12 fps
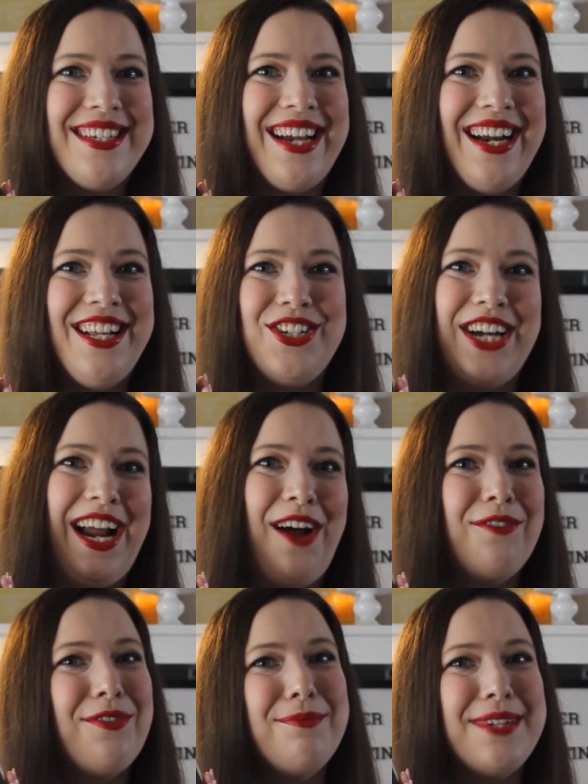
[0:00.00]
to kind of check
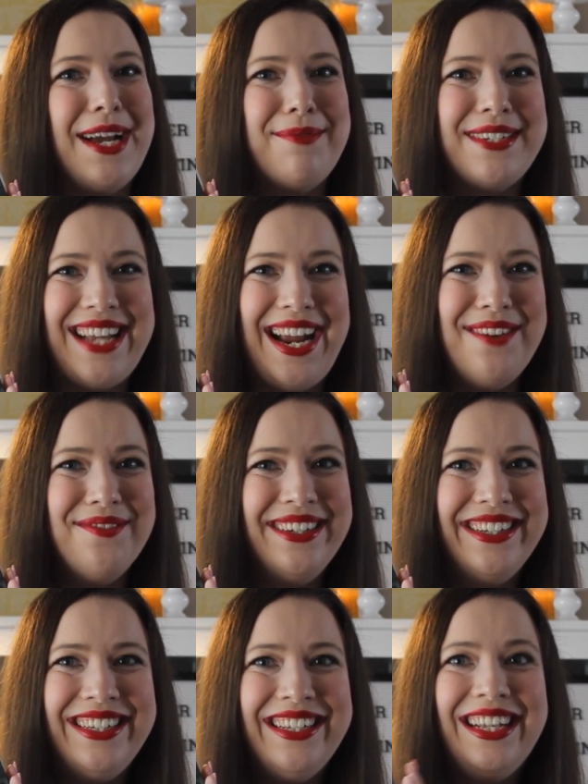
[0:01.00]
out from time to time.
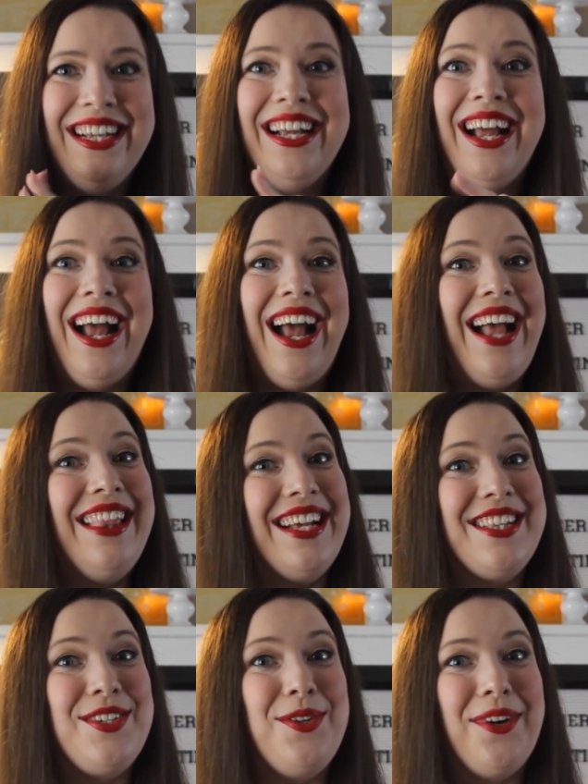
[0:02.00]
And
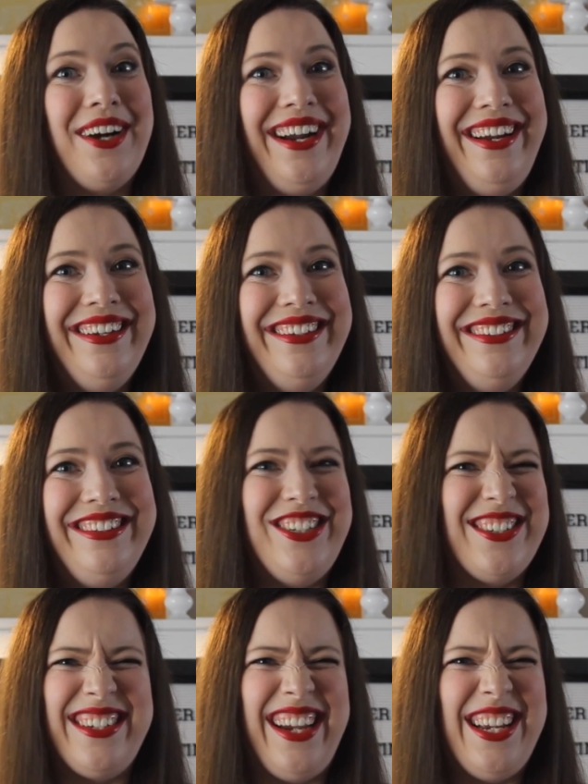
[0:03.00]
that's Nori,
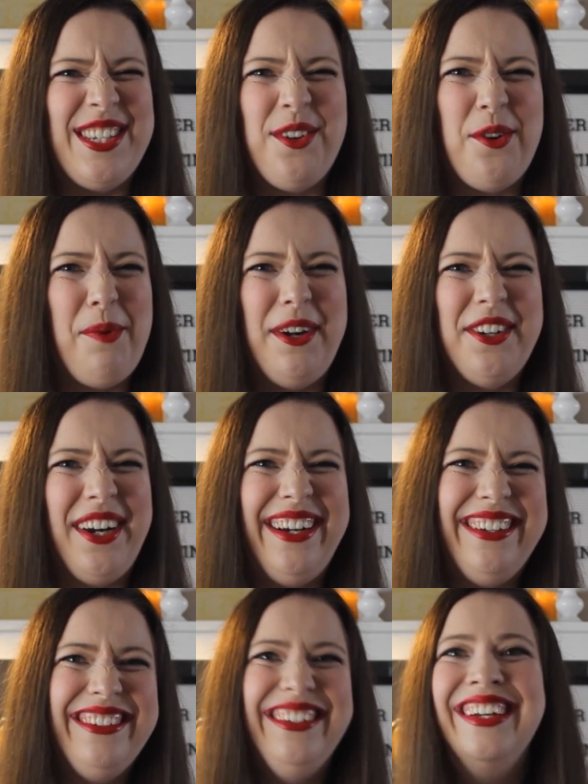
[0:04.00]
just in case you were
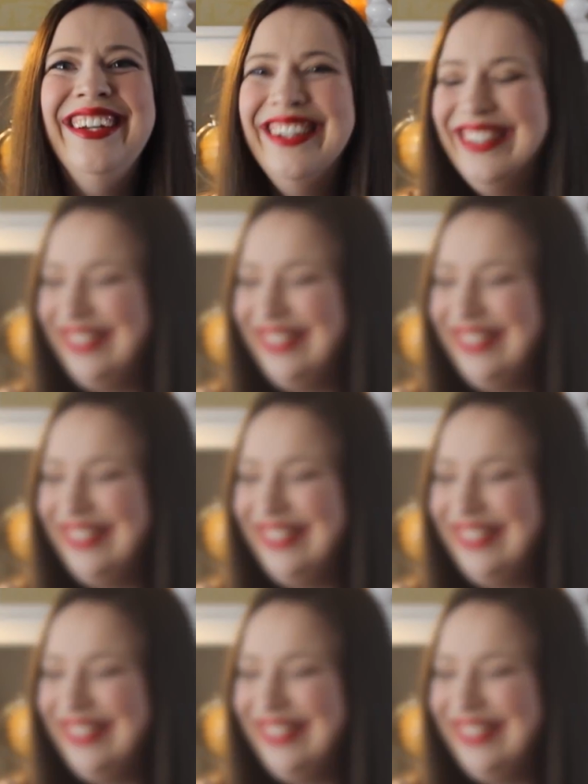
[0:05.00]
wondering.